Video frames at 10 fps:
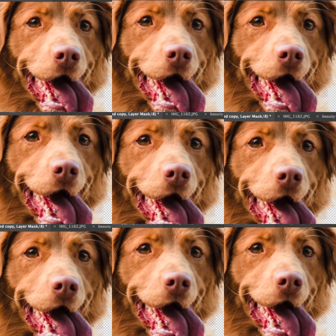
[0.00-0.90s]
got all of
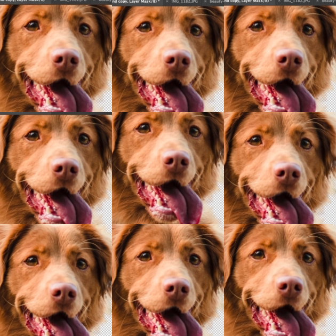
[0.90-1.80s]
the fur
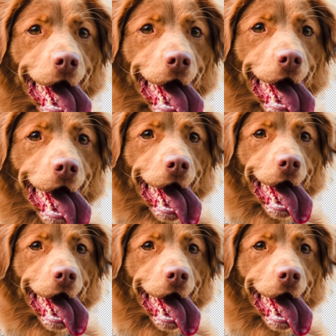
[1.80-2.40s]
actually poking through.